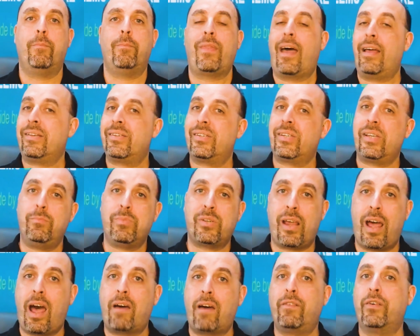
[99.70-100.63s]
that seems
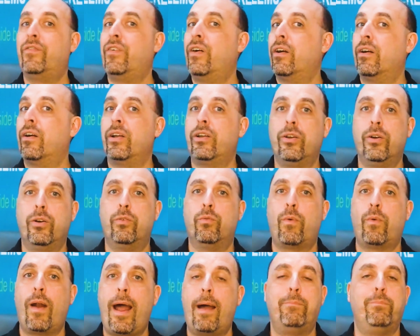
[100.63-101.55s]
to have a very good
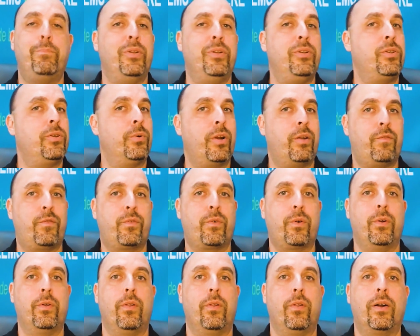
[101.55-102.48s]
rep, been doing it
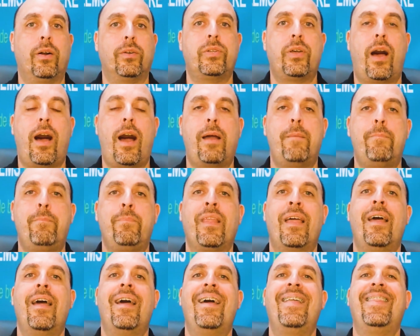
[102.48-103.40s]
for a long time.
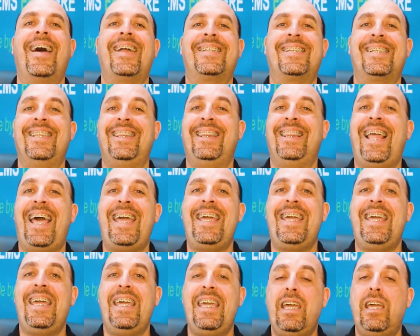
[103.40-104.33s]
That's
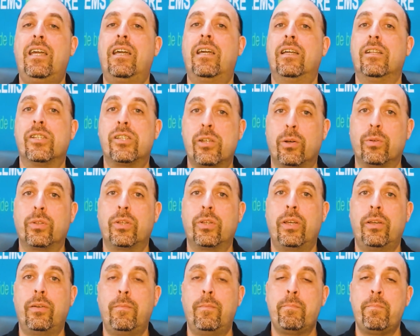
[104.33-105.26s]
Leahy
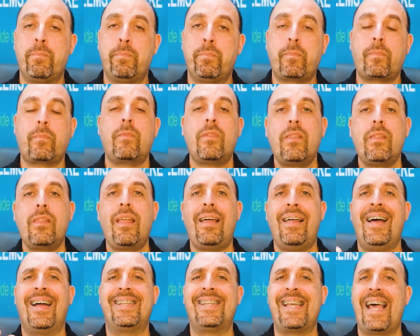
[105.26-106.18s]
Consulting.
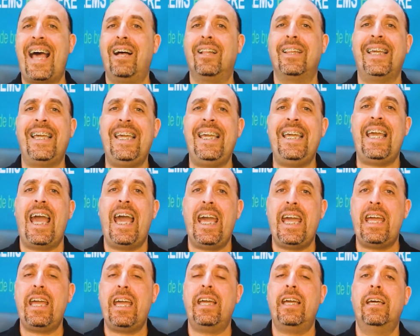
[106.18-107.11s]
That's
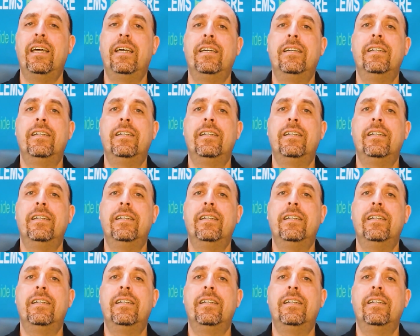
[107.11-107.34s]
Leahy